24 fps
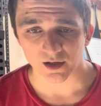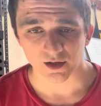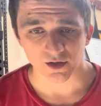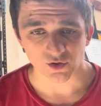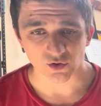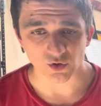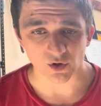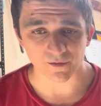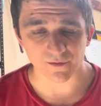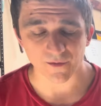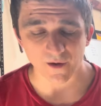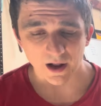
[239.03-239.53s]

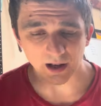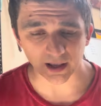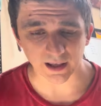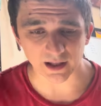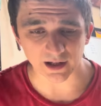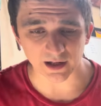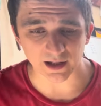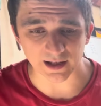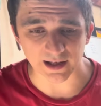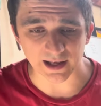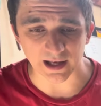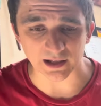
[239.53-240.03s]
So if I
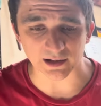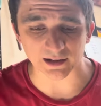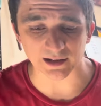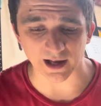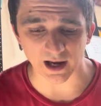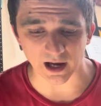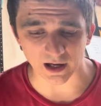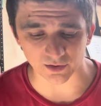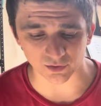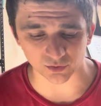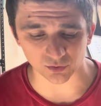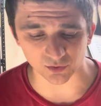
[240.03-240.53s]
can get
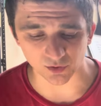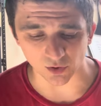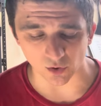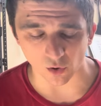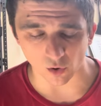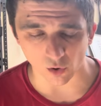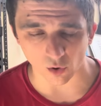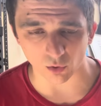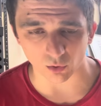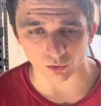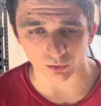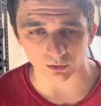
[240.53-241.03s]
down to the
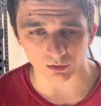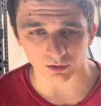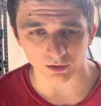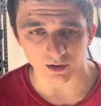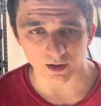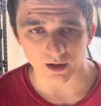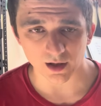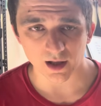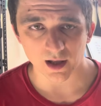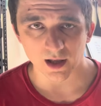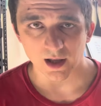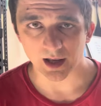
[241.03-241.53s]
hole
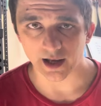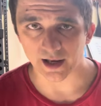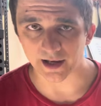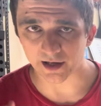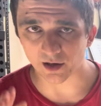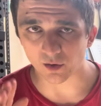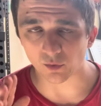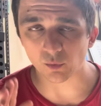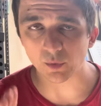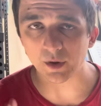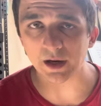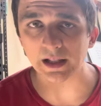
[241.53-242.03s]
in
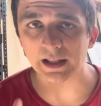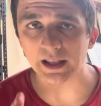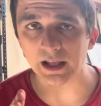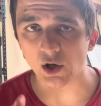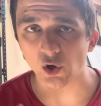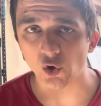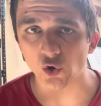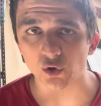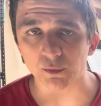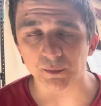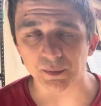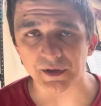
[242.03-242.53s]
a really
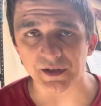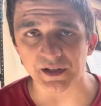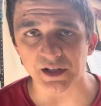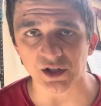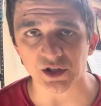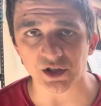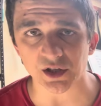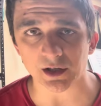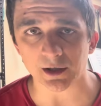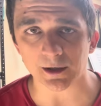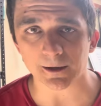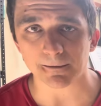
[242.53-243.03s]
good
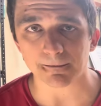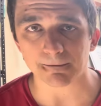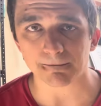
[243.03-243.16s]
position,